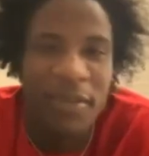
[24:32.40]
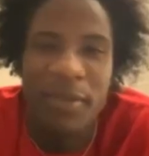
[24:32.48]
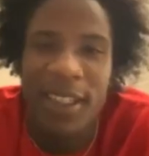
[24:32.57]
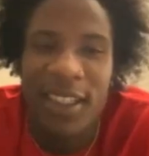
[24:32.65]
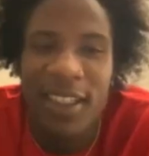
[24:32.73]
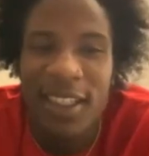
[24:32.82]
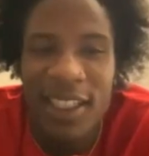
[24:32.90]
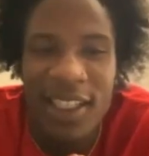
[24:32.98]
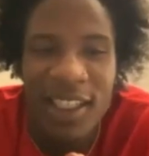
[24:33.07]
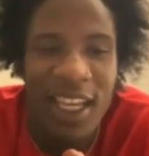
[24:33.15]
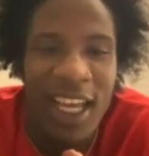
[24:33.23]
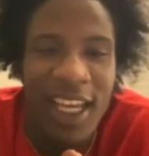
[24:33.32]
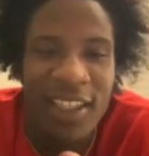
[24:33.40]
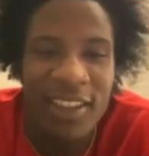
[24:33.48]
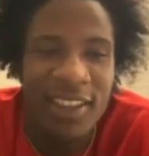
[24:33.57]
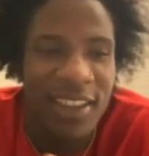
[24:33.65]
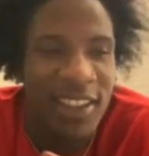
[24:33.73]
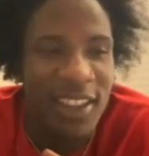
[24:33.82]
man. Like
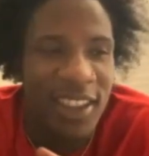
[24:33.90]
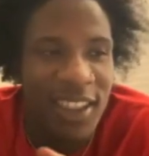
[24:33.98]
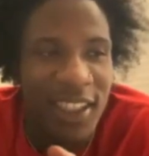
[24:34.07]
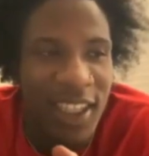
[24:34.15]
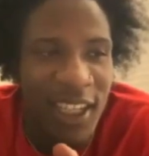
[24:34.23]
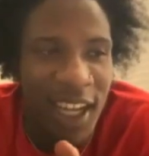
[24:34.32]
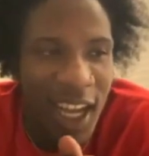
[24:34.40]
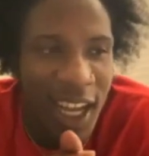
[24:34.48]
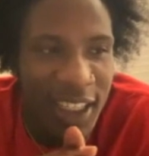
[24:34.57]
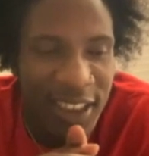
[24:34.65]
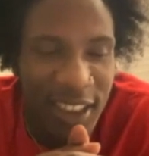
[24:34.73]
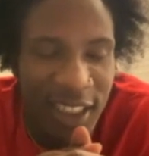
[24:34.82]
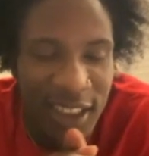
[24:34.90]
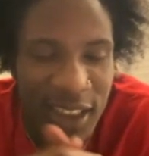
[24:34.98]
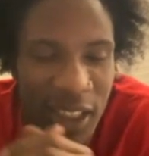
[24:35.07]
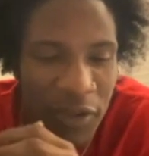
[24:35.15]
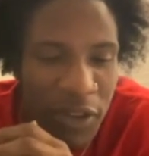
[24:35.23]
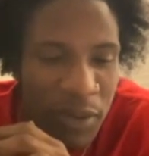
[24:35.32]
God sent his
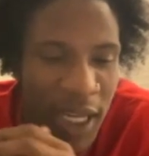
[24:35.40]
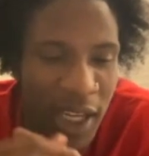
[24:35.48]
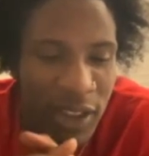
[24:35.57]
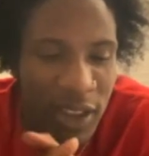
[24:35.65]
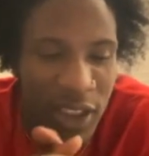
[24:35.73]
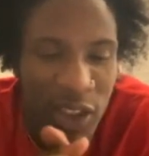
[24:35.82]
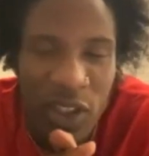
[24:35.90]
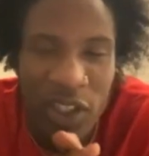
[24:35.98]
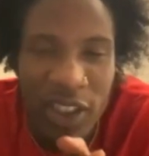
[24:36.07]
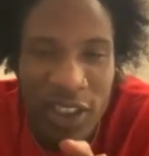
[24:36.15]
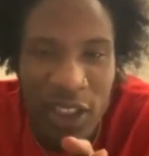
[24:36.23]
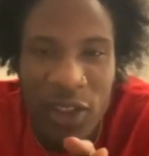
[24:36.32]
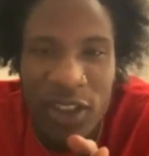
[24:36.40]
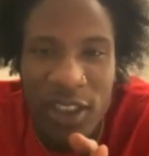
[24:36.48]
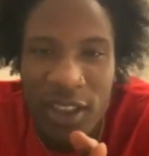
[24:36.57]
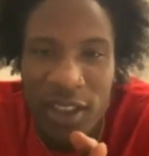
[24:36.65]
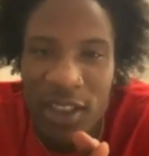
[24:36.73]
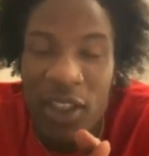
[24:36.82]
toughest battle to his strongest soldier.
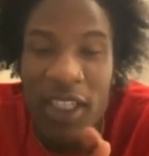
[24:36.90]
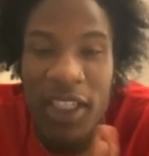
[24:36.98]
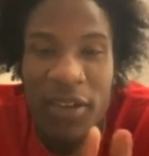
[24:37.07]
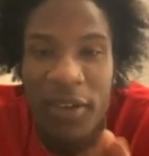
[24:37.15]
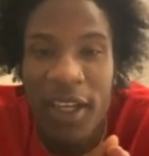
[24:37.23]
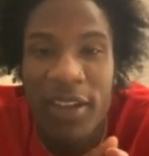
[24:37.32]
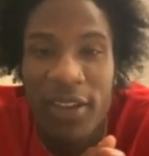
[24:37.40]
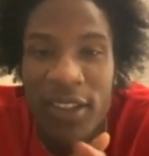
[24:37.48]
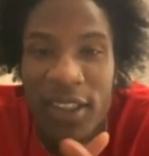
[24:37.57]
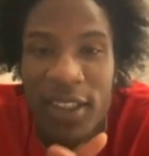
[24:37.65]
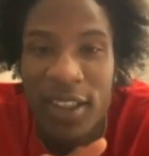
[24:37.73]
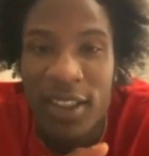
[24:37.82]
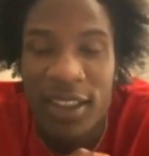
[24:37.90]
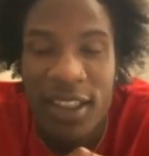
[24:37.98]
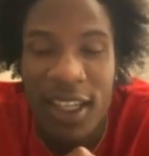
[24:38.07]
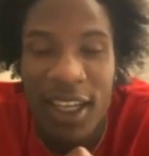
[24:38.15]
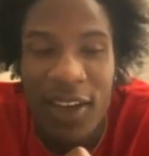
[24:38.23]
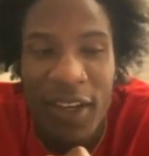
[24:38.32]
So keep faith.
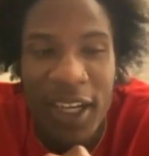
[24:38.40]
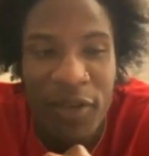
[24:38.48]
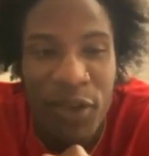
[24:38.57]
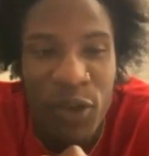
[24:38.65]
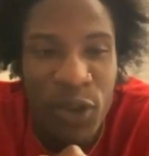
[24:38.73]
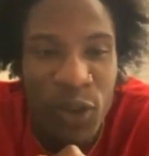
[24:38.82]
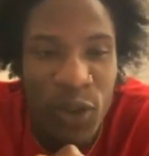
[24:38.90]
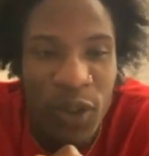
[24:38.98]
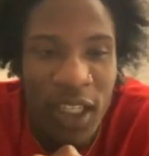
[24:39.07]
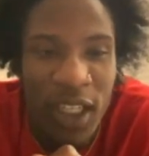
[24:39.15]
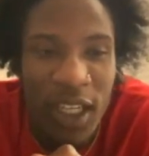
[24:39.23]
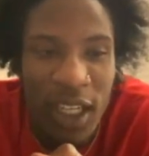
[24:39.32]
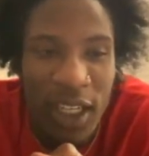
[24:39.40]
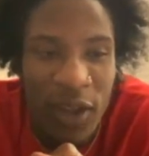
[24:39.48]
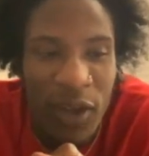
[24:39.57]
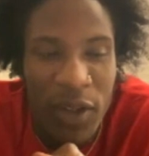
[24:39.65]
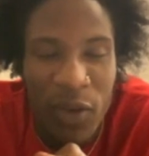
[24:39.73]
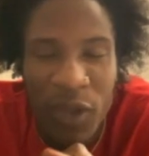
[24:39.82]
Whatever you do,
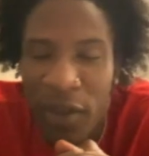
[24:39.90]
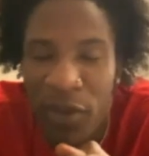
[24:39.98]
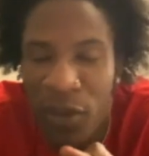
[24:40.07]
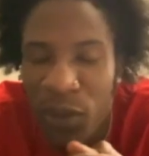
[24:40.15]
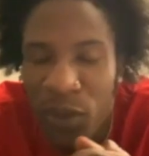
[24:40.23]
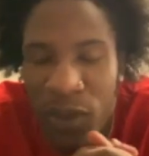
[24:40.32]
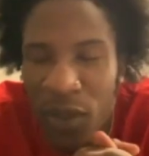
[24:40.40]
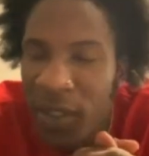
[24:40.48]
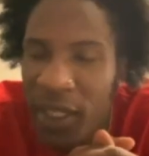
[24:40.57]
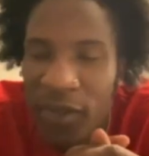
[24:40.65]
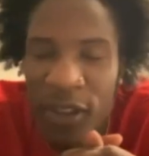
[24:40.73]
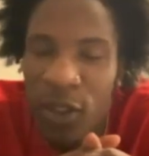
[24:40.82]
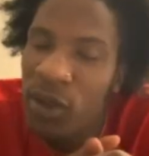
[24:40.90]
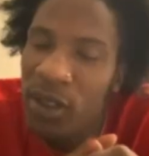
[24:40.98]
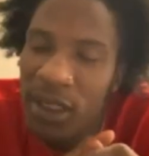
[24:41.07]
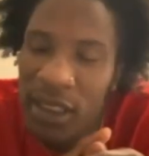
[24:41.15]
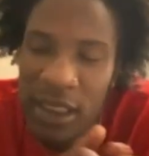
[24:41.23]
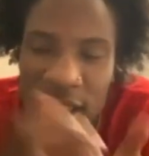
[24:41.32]
don't never
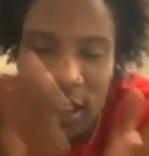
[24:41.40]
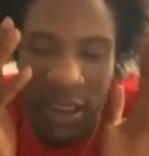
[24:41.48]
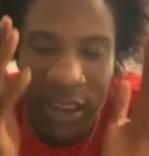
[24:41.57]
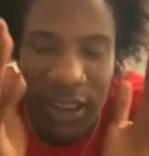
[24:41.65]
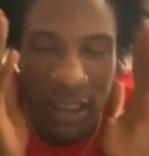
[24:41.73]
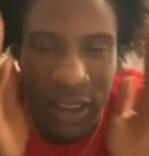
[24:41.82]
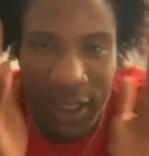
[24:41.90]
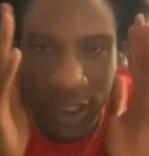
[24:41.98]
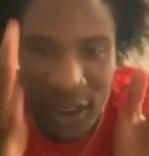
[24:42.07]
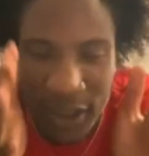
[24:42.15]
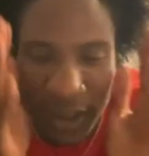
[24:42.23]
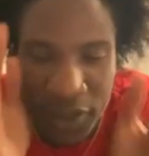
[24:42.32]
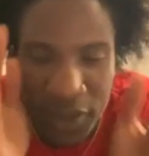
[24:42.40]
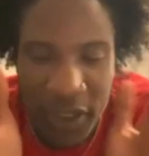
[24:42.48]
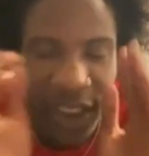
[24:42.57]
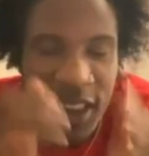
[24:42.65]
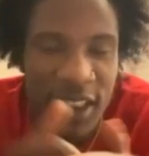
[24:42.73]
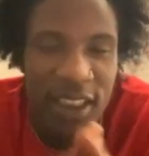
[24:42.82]
lose the
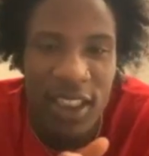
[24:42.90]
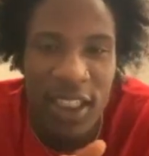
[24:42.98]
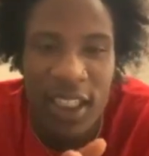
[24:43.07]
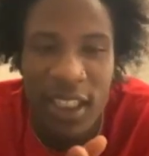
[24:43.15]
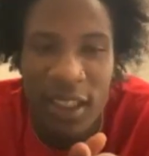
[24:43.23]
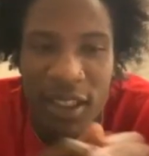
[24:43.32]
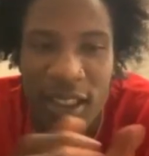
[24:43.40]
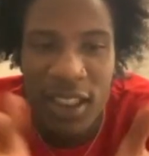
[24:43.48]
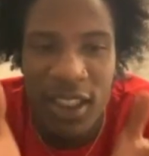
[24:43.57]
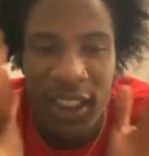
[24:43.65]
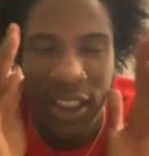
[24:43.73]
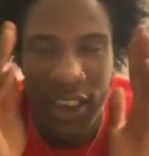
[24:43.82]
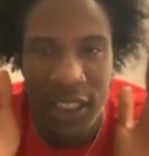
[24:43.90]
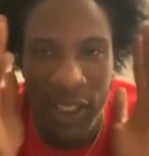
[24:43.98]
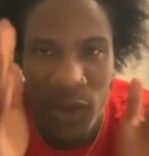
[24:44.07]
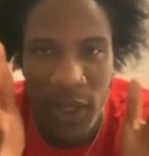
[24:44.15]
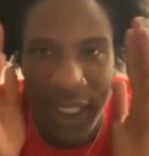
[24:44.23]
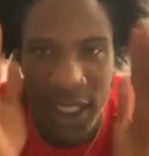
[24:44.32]
vision and the
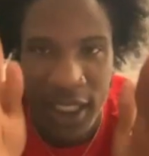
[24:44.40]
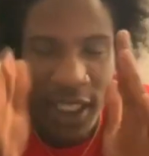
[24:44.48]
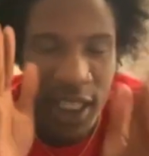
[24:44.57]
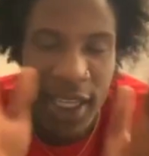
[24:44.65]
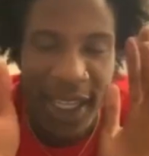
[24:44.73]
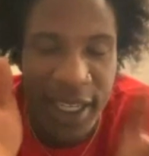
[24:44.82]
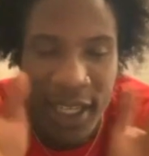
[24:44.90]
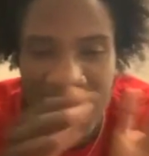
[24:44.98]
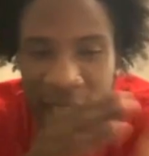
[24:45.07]
tunnel at the end.